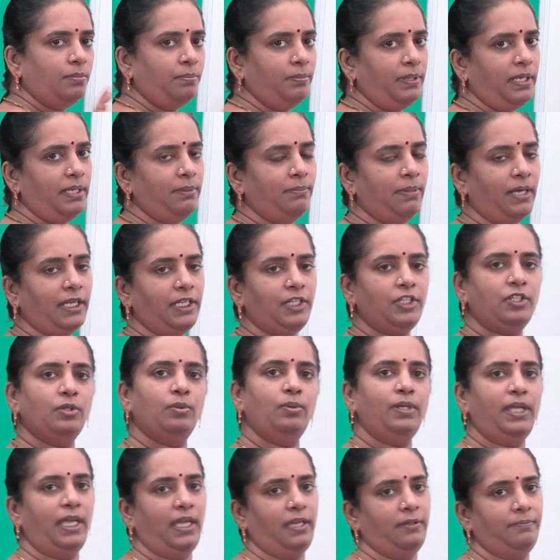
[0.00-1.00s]
b by
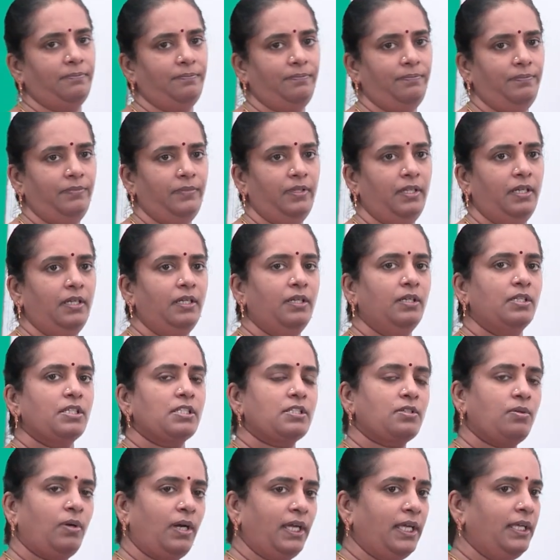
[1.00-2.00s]
2a,
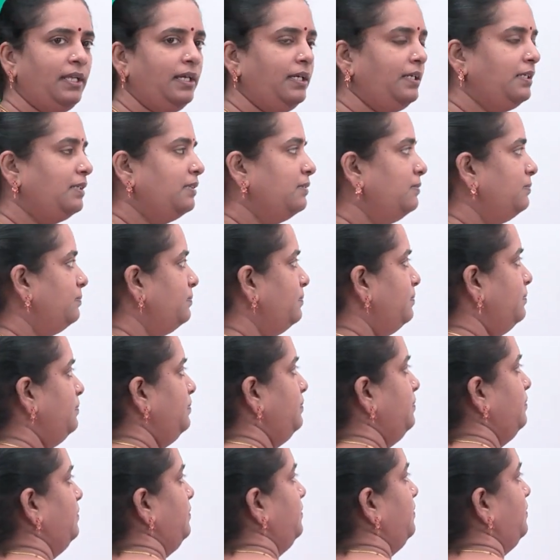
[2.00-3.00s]
square it,
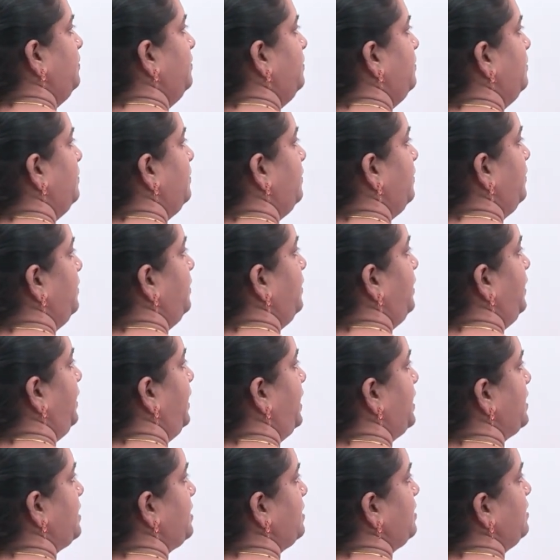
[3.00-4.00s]

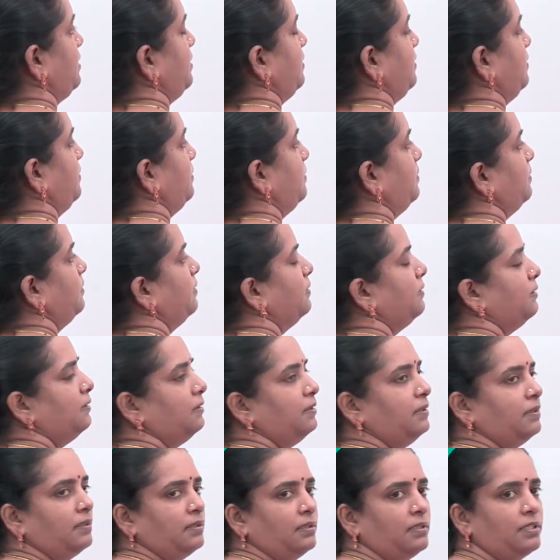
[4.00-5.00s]
yes.
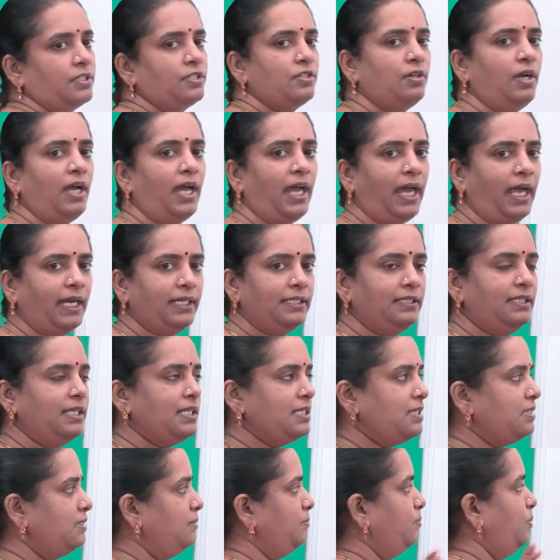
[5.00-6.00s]
So, add
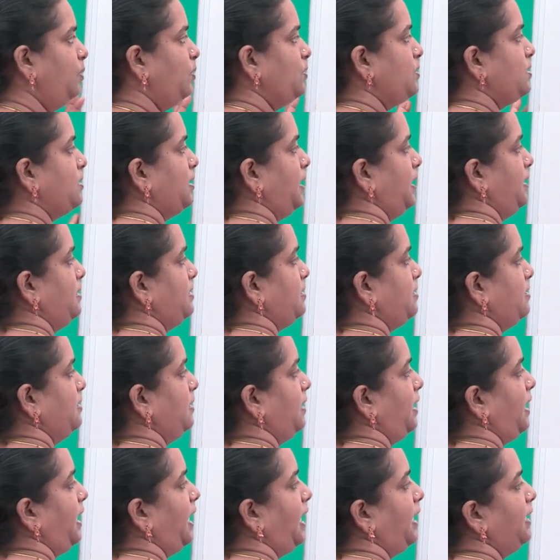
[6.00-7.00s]
this both sides,
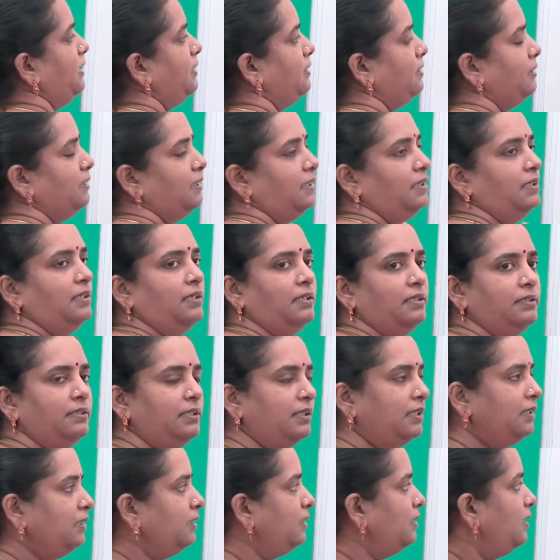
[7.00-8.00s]
add
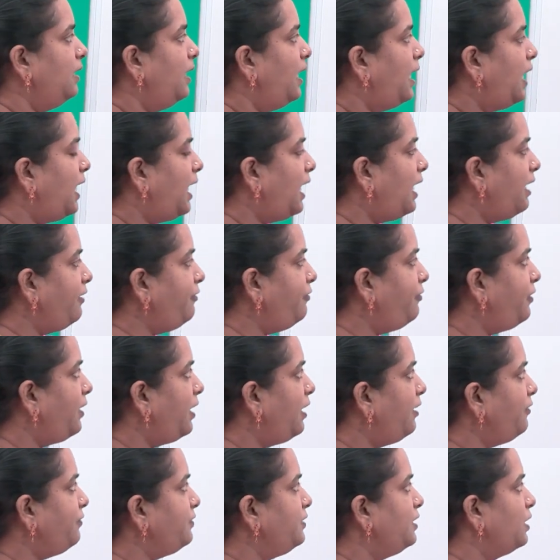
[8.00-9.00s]
the half
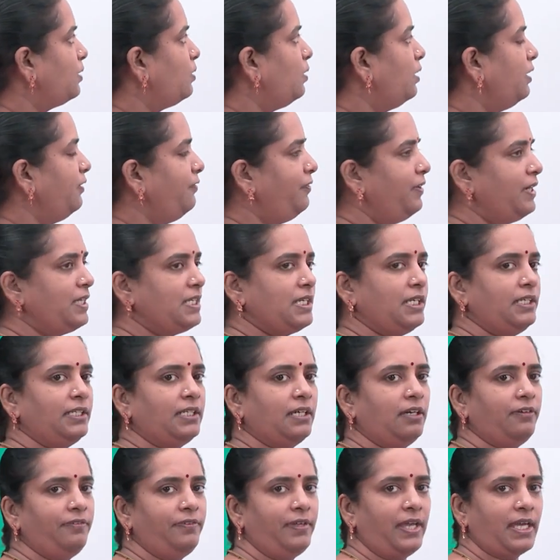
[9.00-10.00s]
of the coefficient
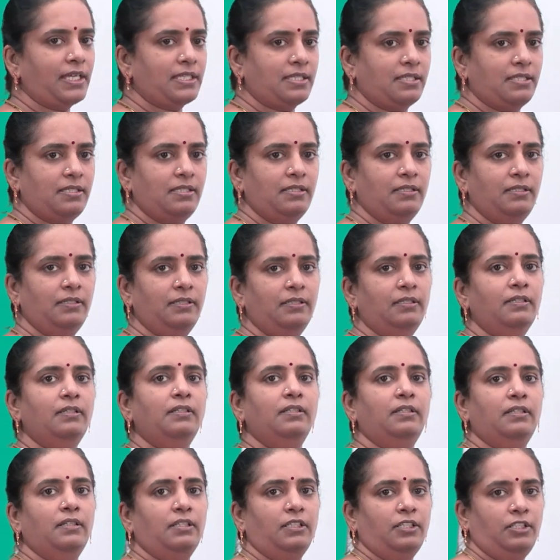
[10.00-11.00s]
of x
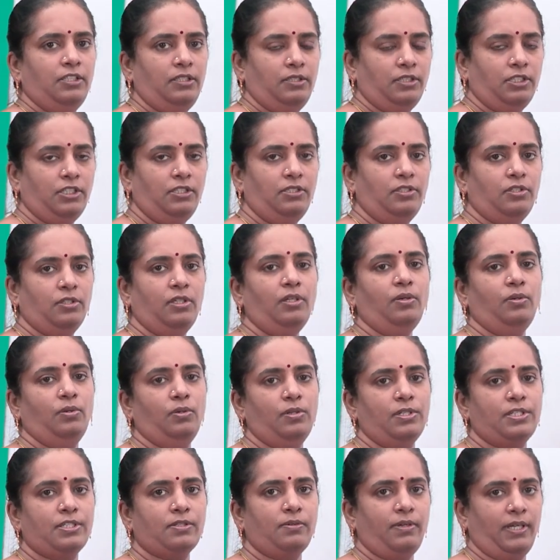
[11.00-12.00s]
to the
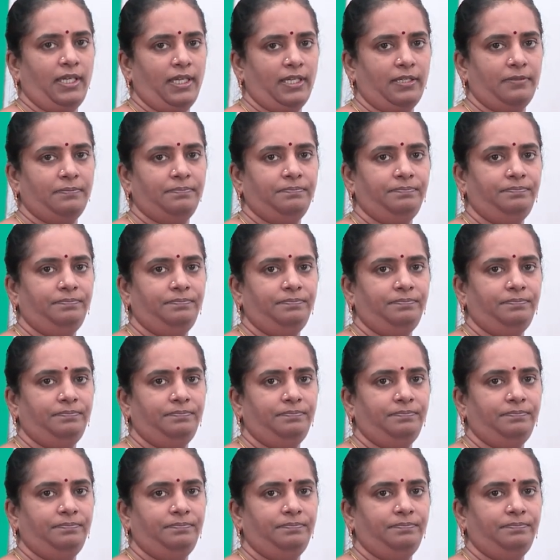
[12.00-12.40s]
whole square,